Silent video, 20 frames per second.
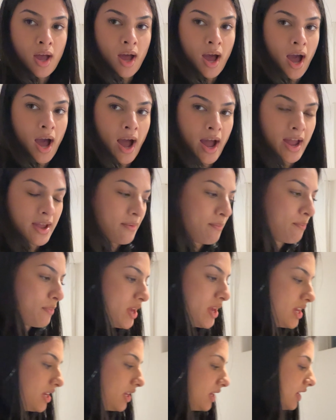I am
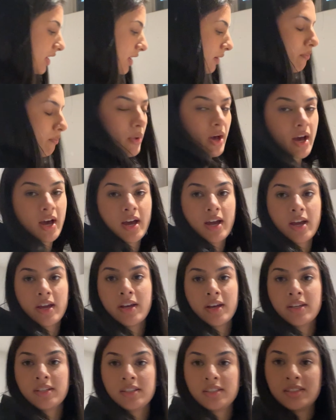making
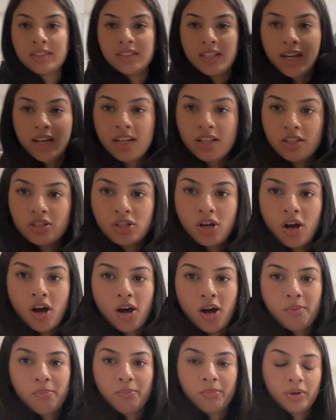my second
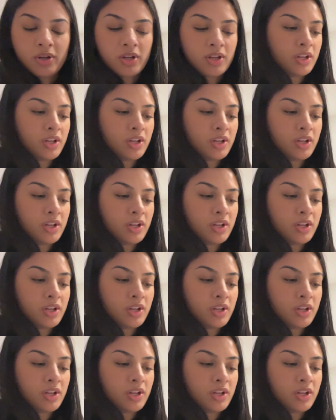top